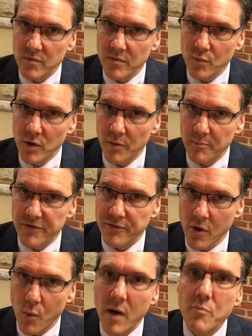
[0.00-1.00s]
We'll
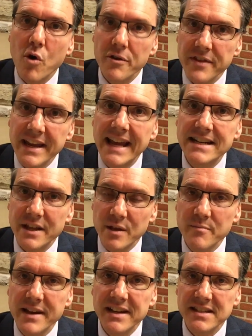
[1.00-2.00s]
throw one more thing into the
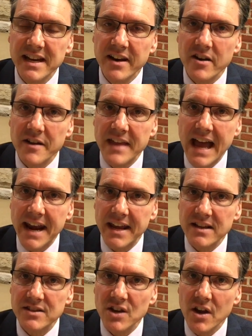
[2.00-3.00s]
mix here, and that
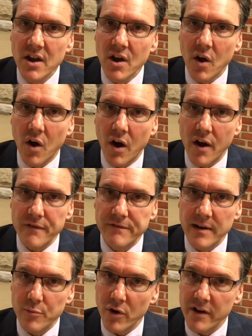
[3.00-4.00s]
is on
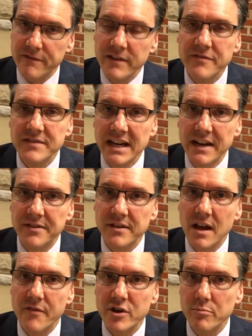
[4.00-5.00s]
February 15th,
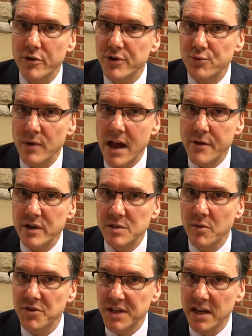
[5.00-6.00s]
Governor Bruce Rauner is
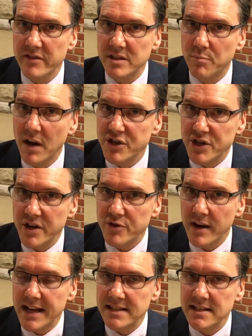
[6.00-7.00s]
supposed to give his budget
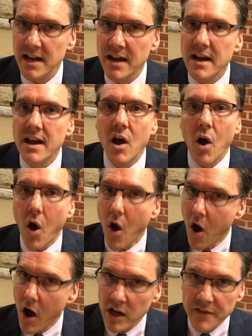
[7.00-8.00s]
address.
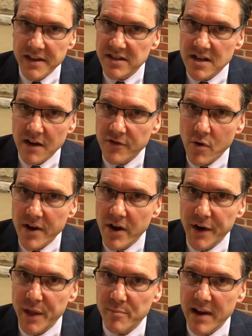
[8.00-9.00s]
All of this stuff going
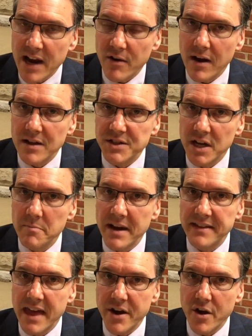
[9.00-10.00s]
on in the background is going to
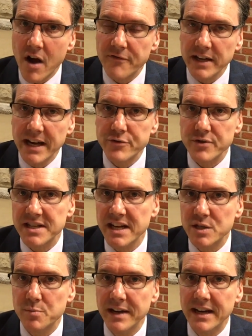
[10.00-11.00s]
make that an awfully interesting
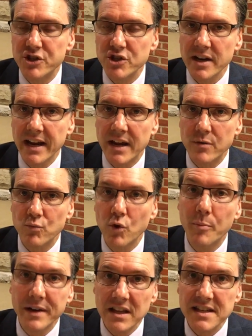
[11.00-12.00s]
speech, and we'll
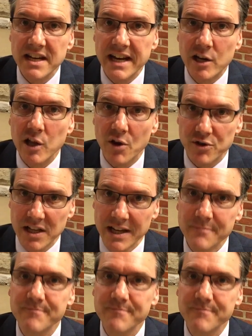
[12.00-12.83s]
be listening closely.